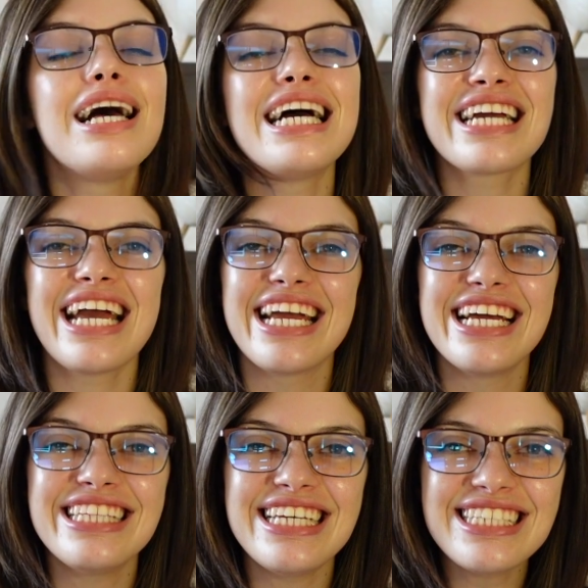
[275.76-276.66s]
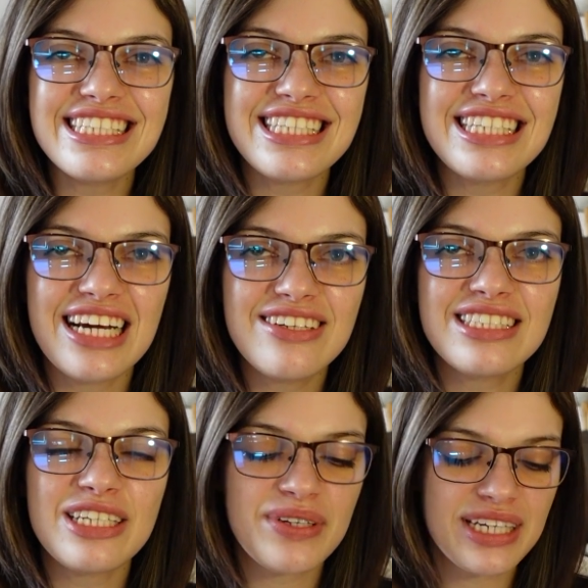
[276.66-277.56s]
Okay, this is the notes
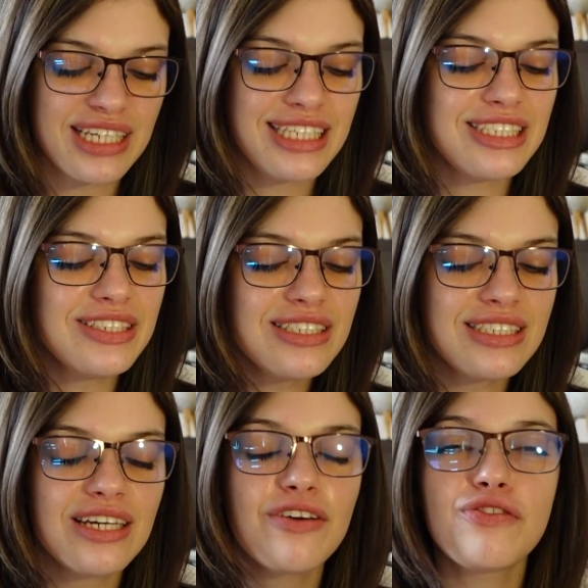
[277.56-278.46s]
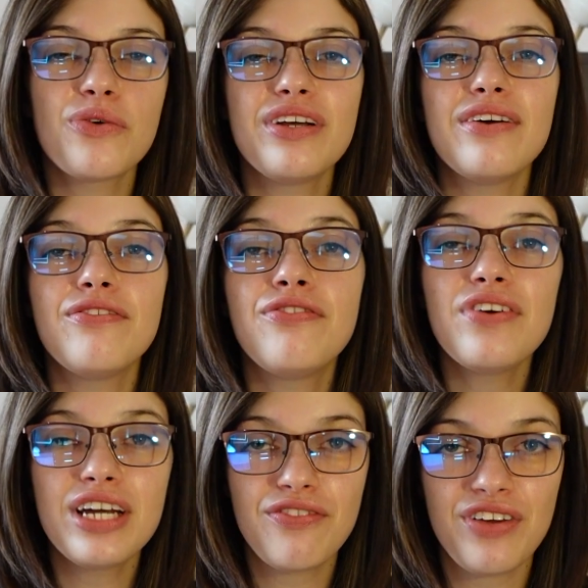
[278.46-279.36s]
that we're going to use for the
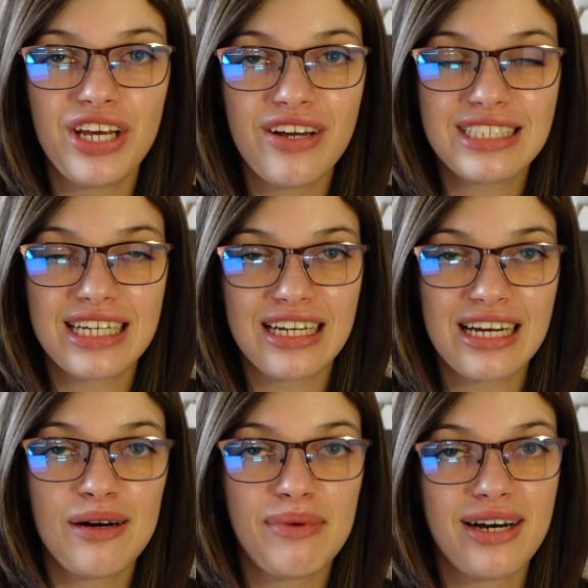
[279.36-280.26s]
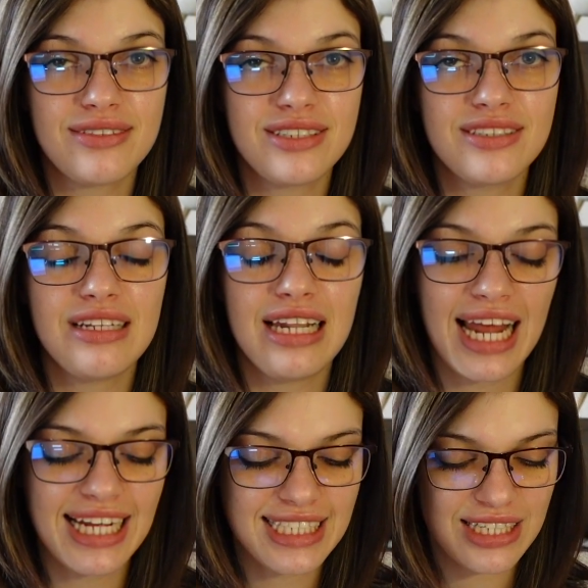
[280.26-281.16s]
third video. It's going to come out
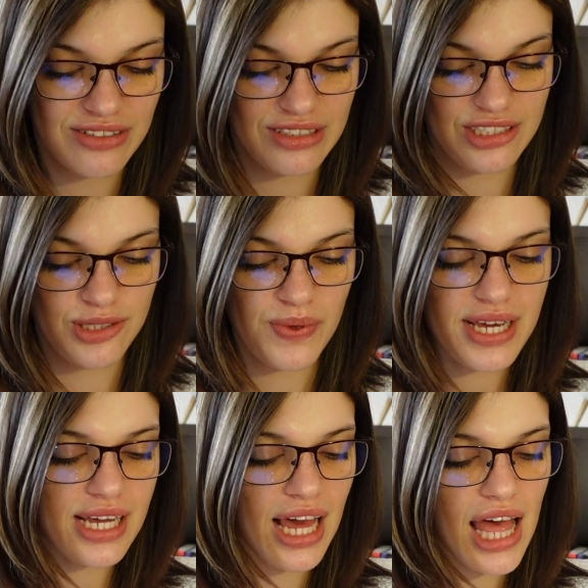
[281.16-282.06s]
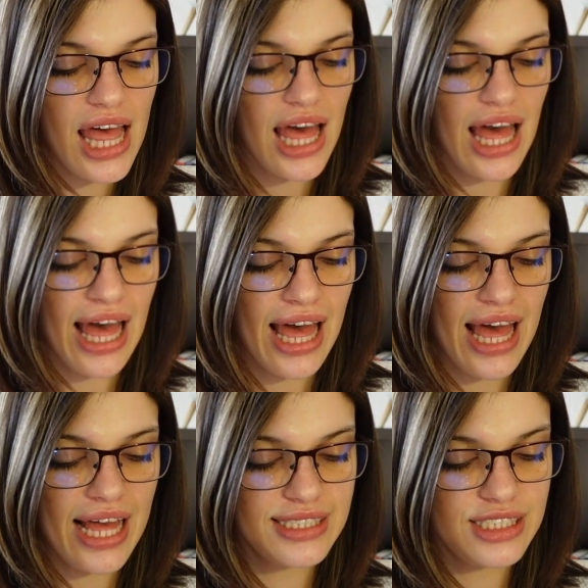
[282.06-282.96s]
later on this week,
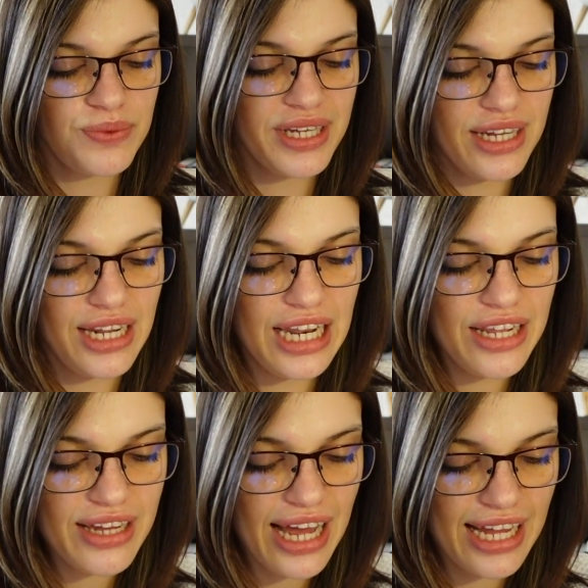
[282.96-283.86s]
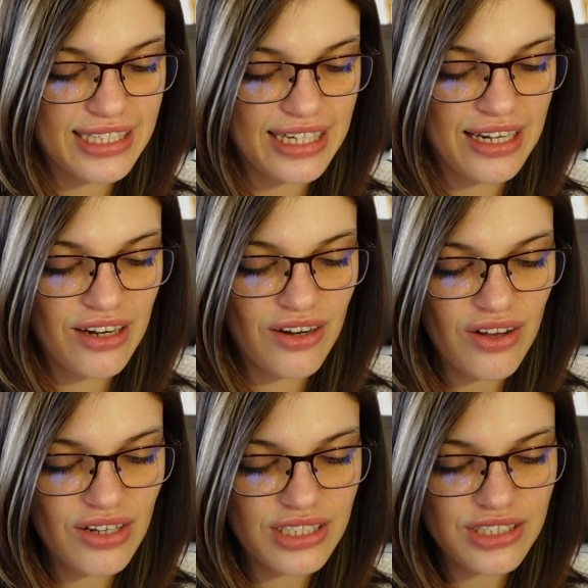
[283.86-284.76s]
and we're going to look at the
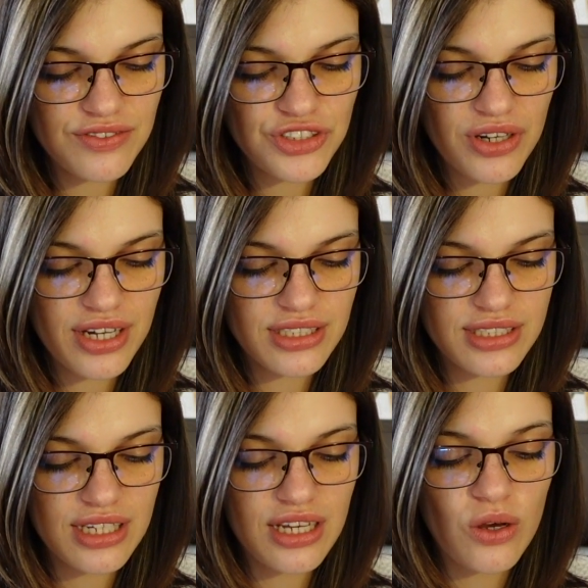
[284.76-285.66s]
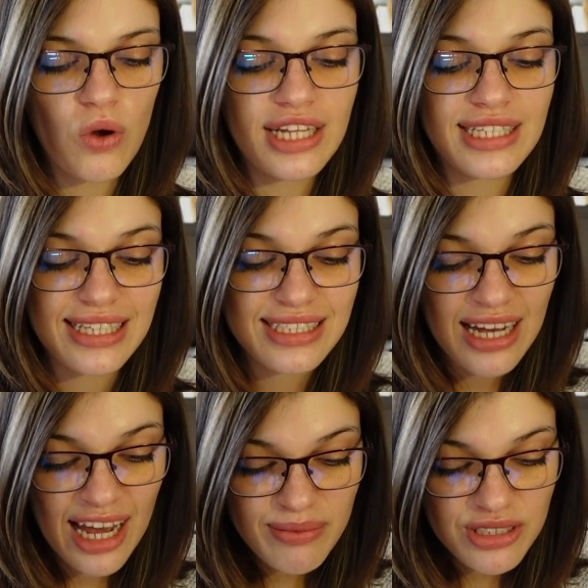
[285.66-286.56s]
classes of drugs, the
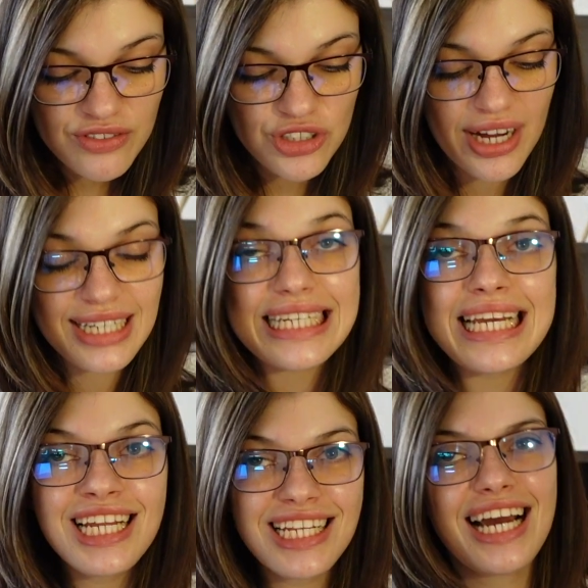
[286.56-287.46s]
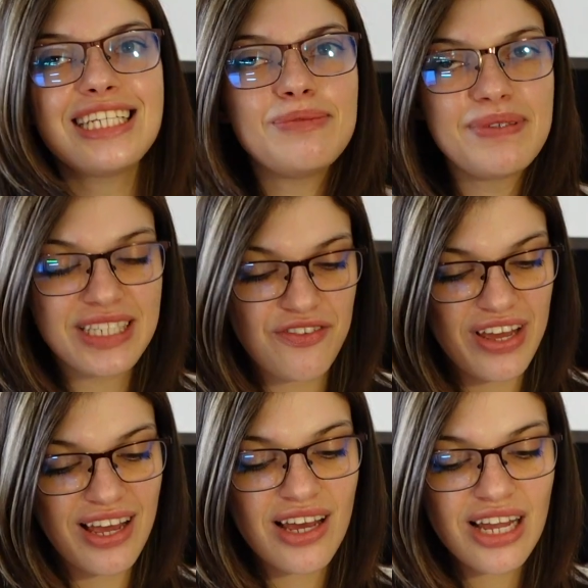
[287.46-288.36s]
types of drugs in that
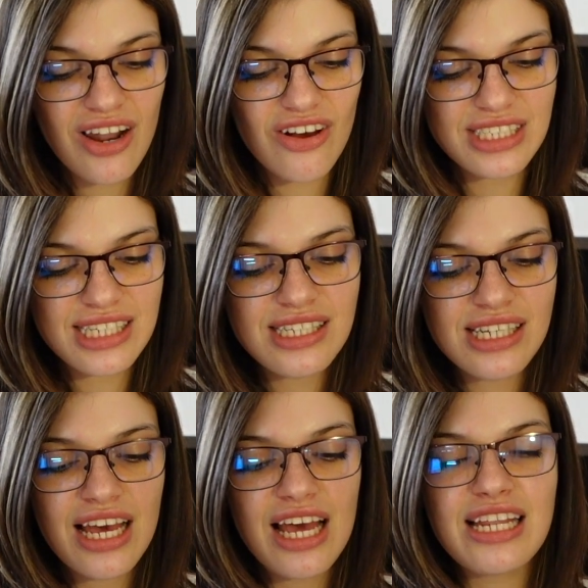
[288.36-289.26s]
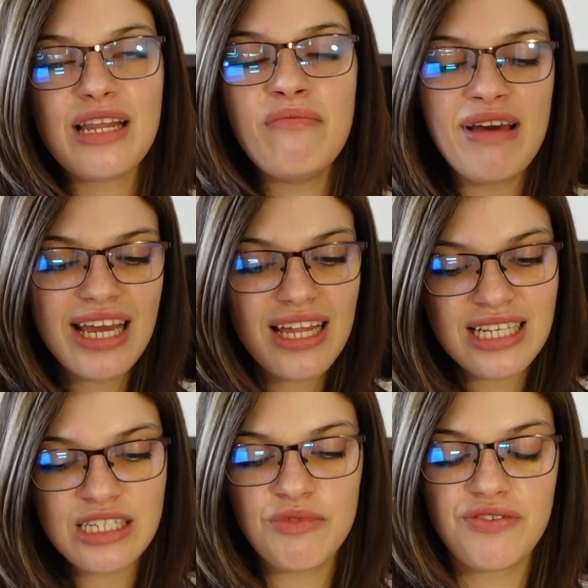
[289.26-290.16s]
specific classes, the
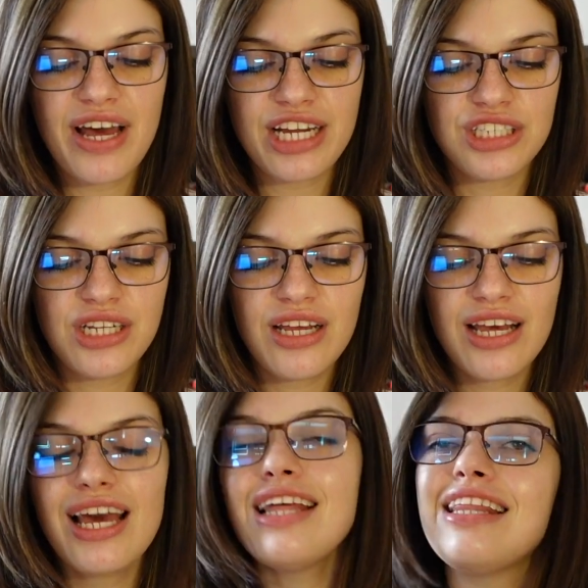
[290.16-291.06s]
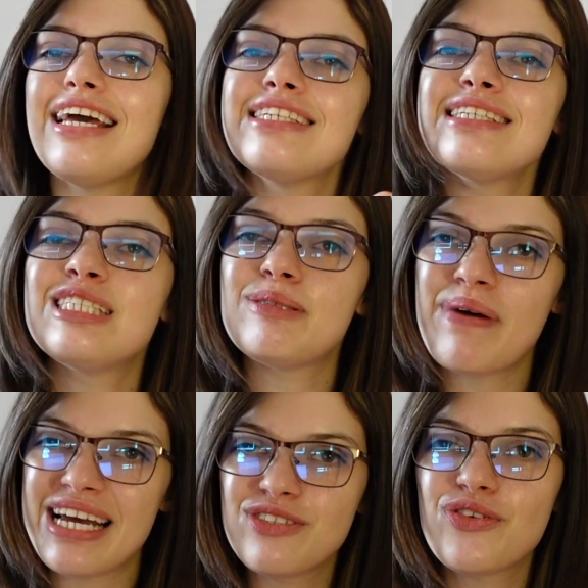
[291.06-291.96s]
mechanism of action, and there's a
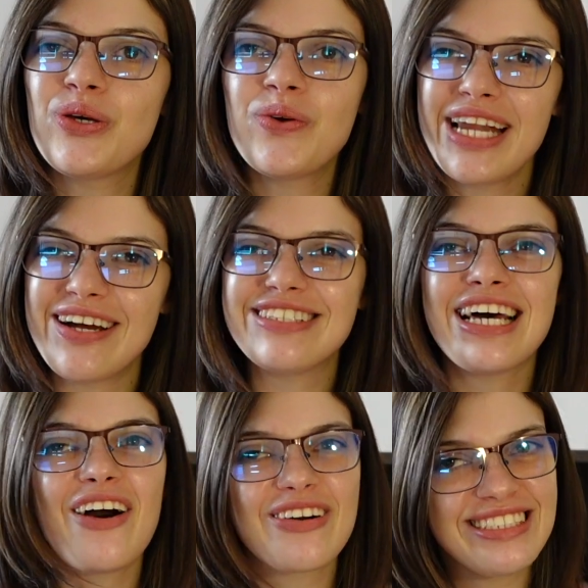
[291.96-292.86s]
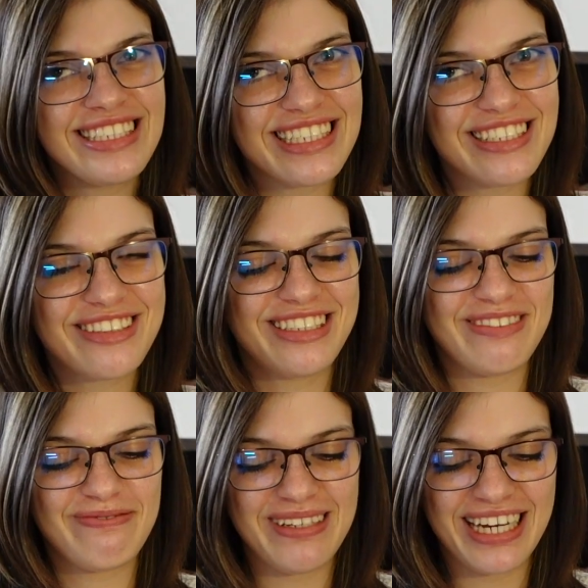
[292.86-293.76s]
space for your notes. How considerate
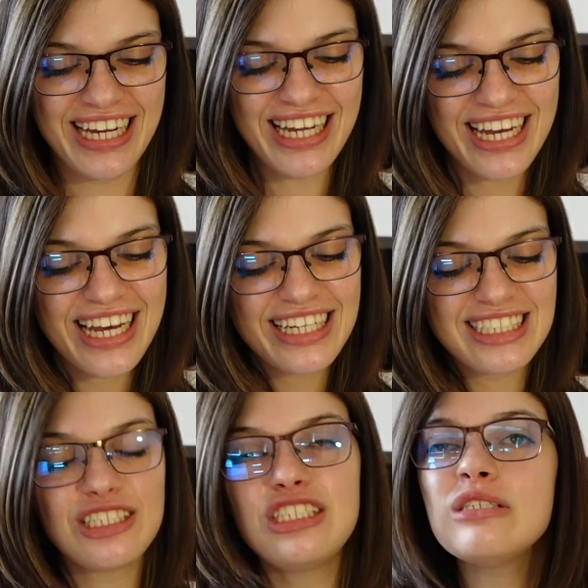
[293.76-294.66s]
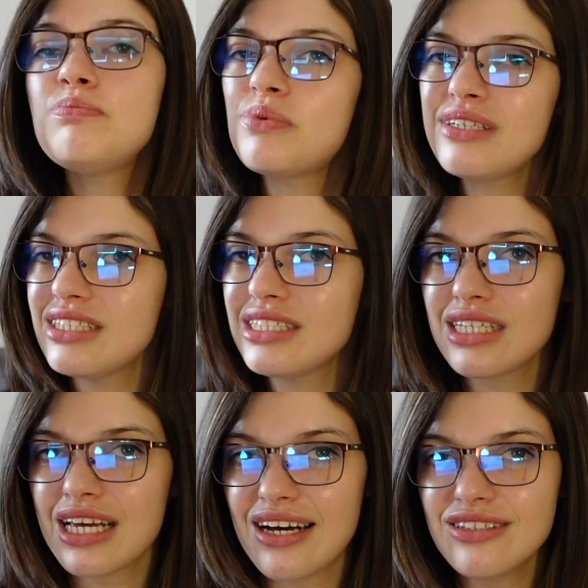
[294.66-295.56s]
of me, hey? So just print this
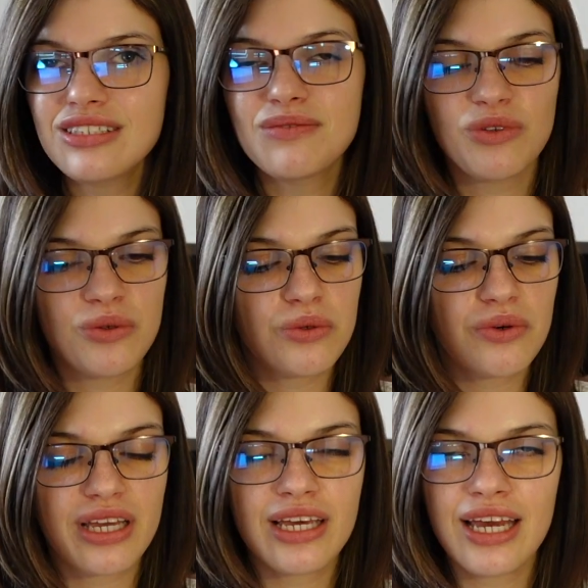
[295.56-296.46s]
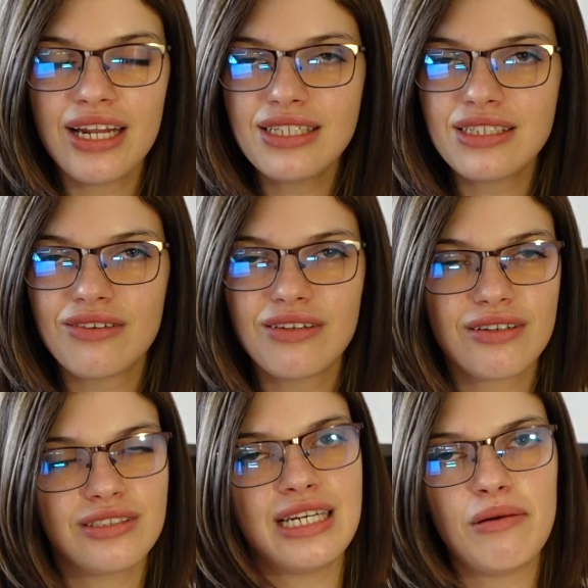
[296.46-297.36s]
thing out or get it on
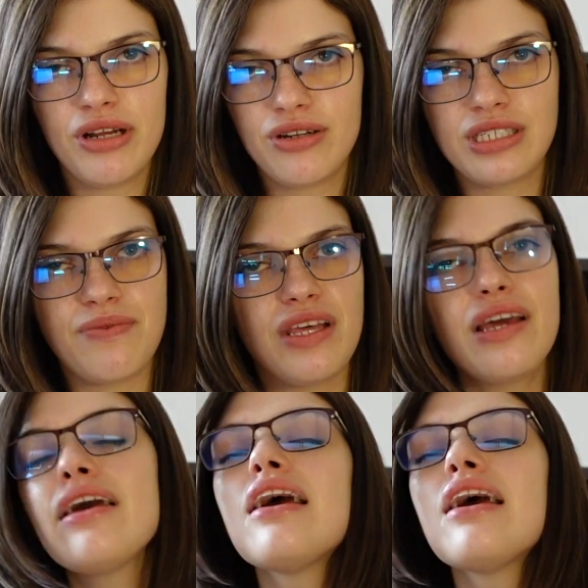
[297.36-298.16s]
a tablet or something